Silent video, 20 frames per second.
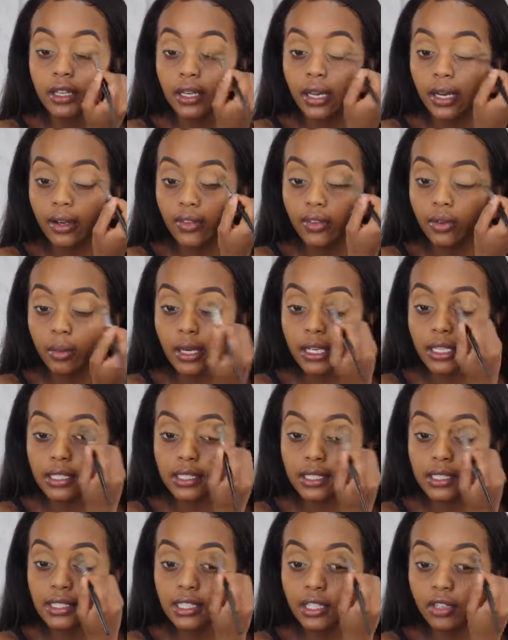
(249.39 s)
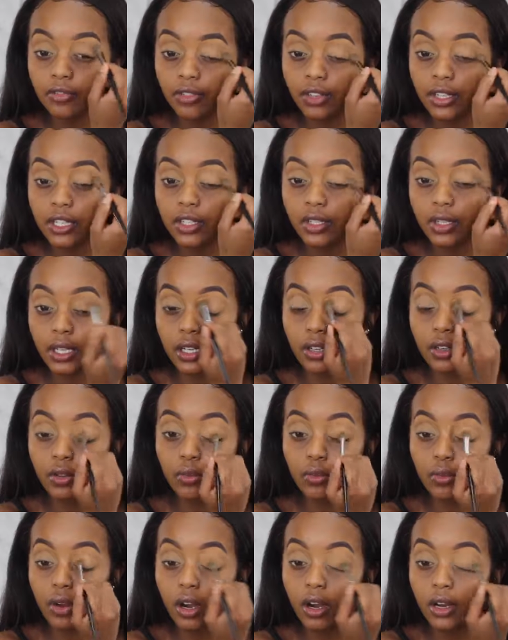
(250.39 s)
Now everybody's different. You can
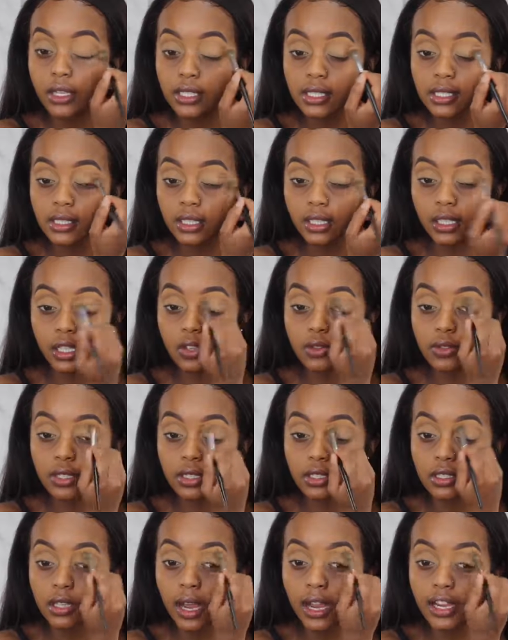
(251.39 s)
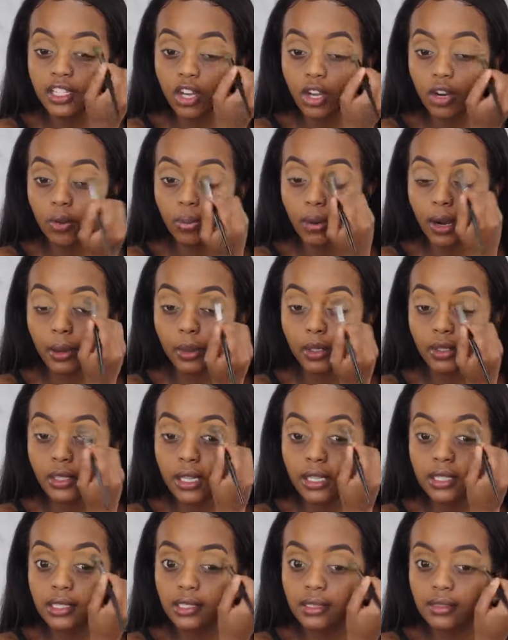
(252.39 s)
honestly use an eyeshadow primer
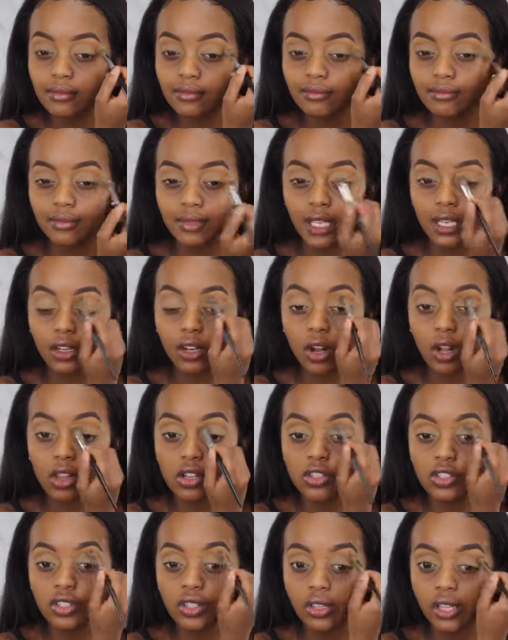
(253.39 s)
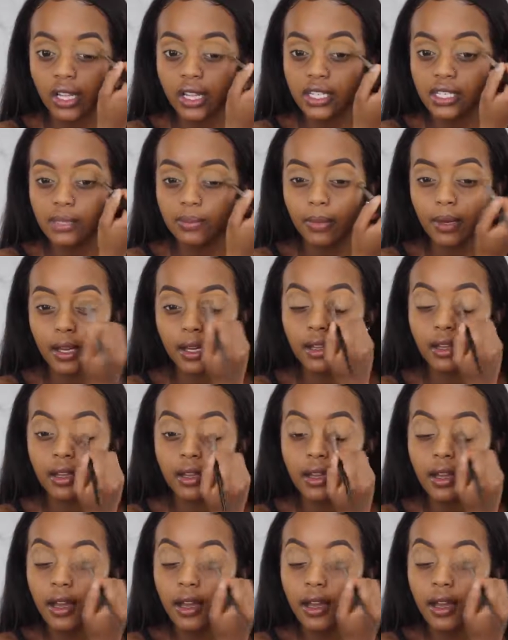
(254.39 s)
that's $10 or less, but